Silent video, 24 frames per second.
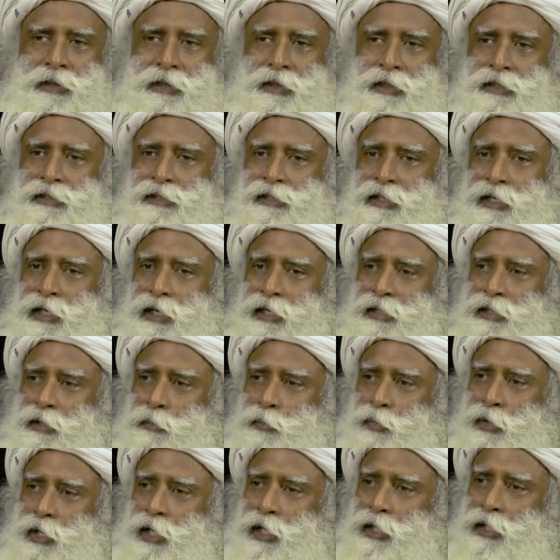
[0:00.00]
It's like the
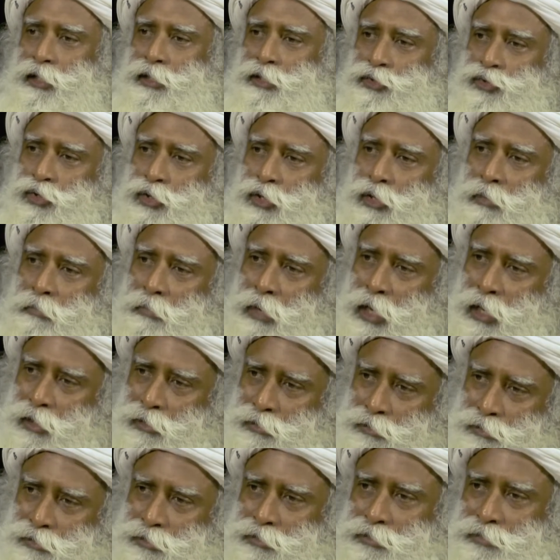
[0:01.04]
planet is on a
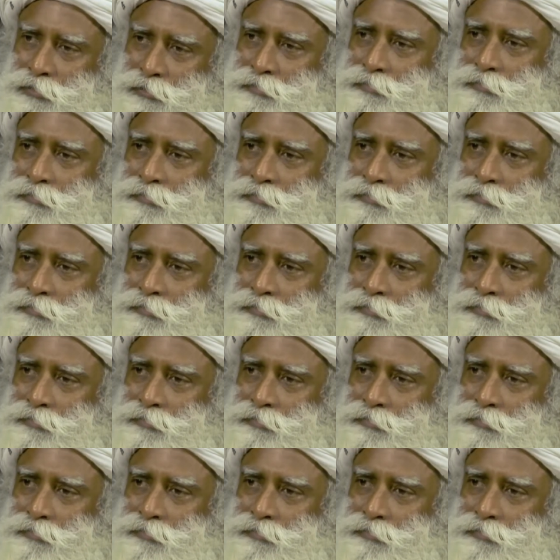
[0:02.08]
malt.